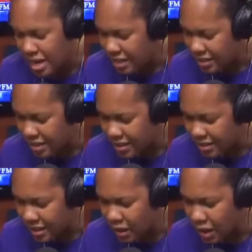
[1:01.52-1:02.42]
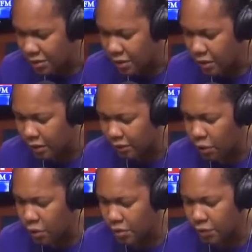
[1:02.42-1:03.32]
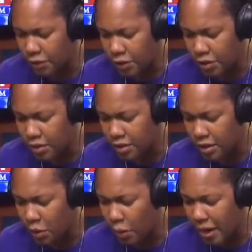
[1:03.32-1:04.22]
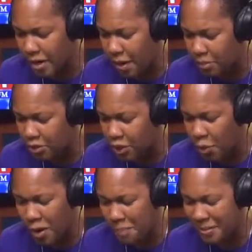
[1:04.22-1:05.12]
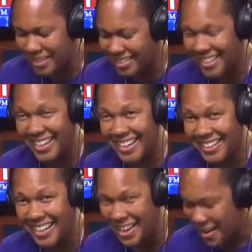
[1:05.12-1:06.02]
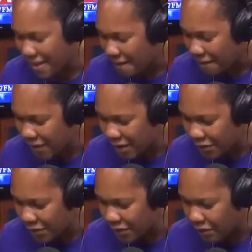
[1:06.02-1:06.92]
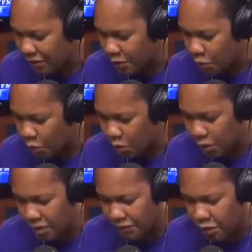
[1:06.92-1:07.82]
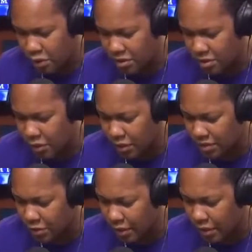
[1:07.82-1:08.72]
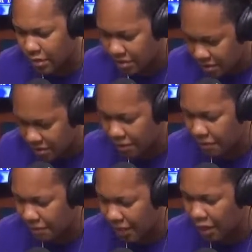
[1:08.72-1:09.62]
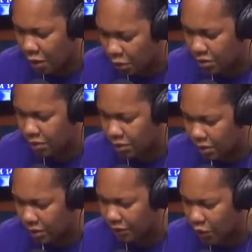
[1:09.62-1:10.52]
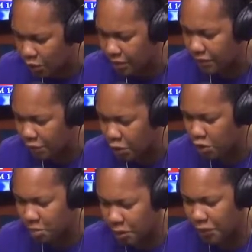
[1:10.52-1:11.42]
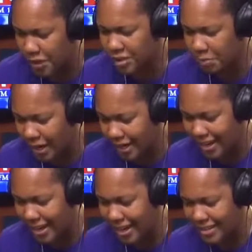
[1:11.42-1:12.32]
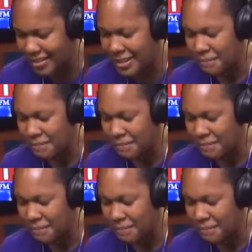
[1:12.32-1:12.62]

She is the author of On The Verge, Wake Up, Show Up, and Shine, founder of the award-winning Verge Yoga Center, and host of On The Verge Mental Fitness Podcast.